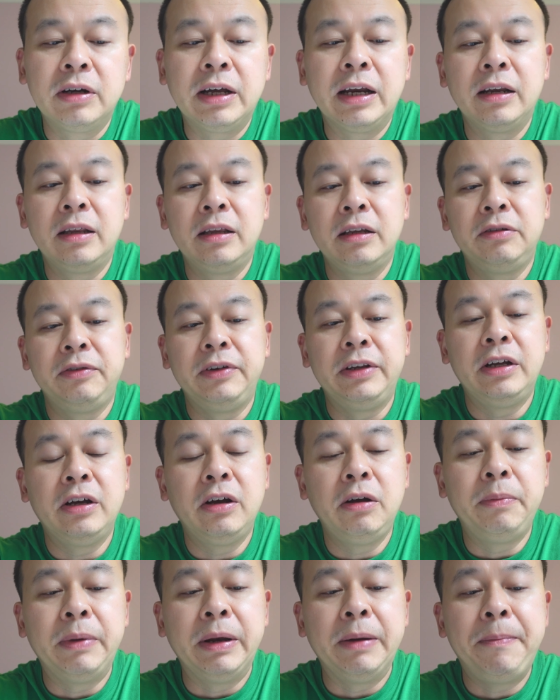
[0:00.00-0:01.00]
cut of this
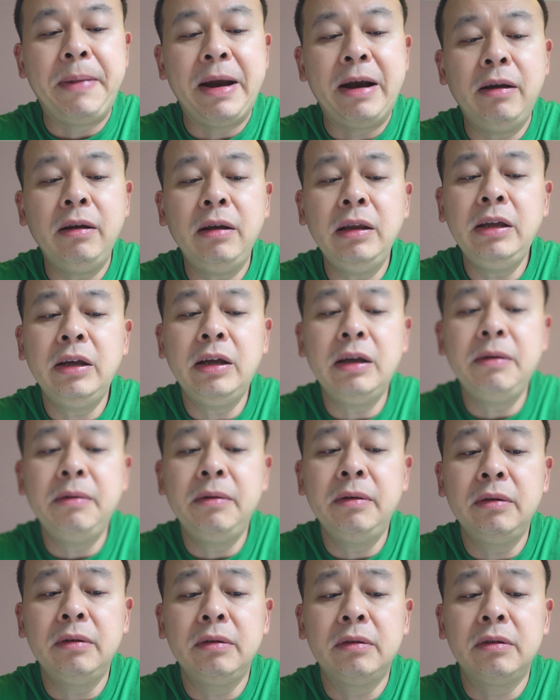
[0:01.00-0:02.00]
video, but apparently you
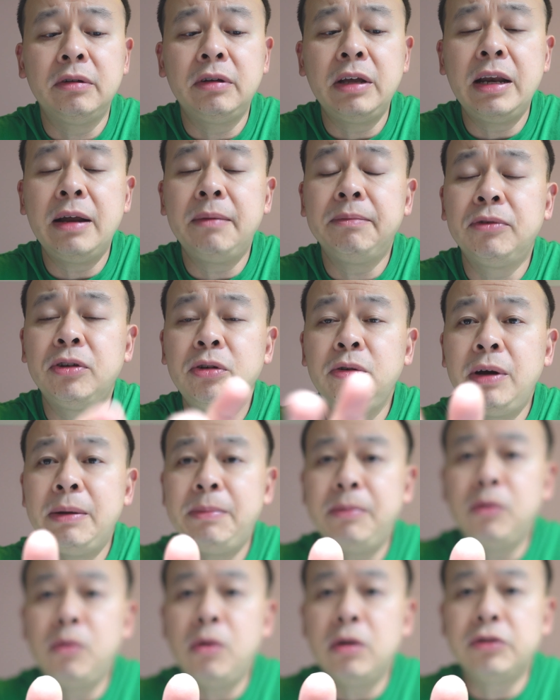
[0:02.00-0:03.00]
can set up two
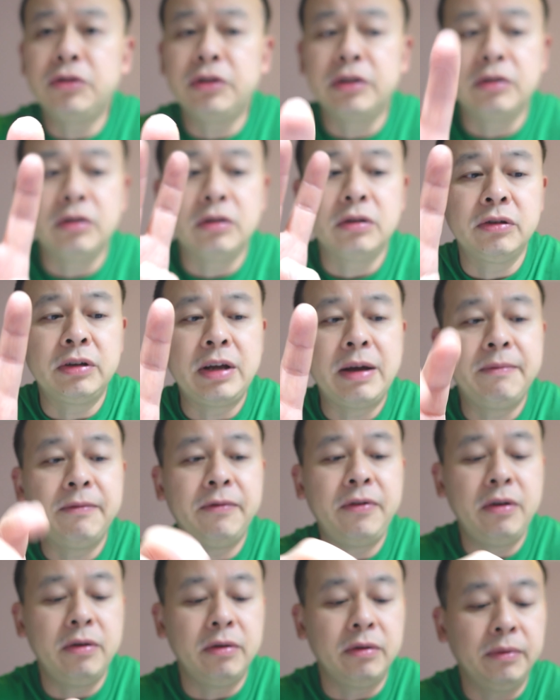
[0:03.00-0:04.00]
Apple Watches on the same
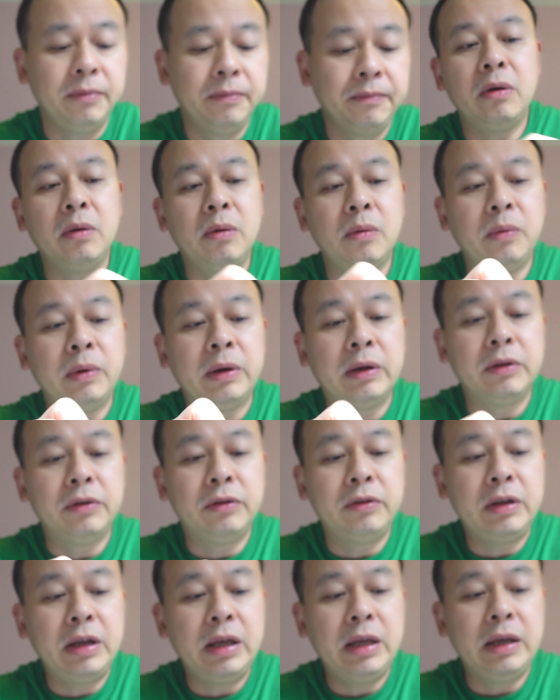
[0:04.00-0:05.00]
phone. We can
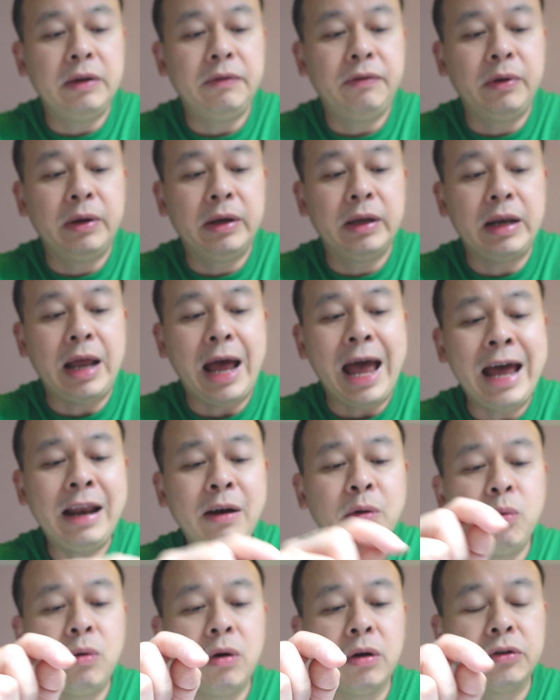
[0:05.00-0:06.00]
see if we can add
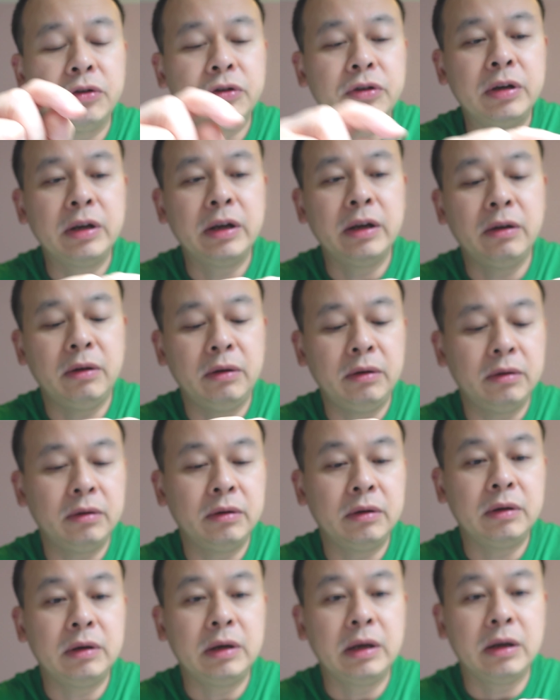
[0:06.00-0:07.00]
a watch. Hang on,
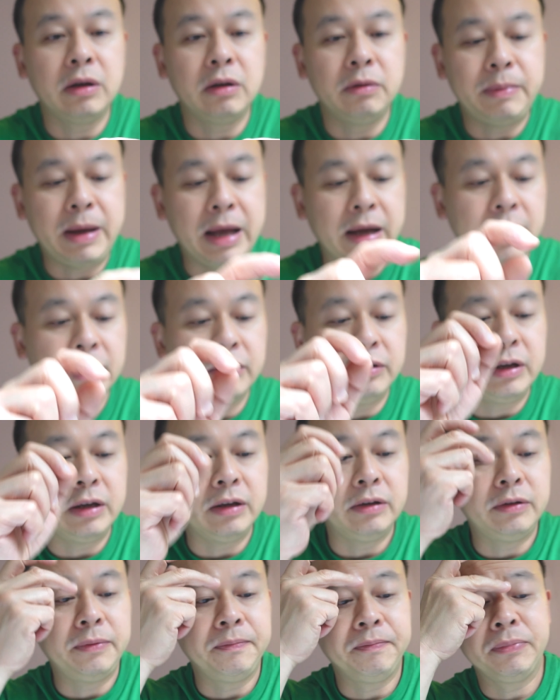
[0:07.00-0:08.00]
it goes back. It
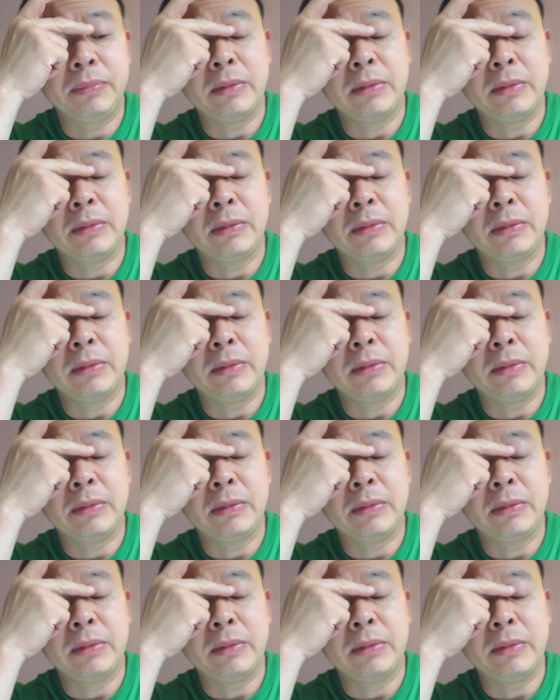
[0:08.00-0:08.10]
says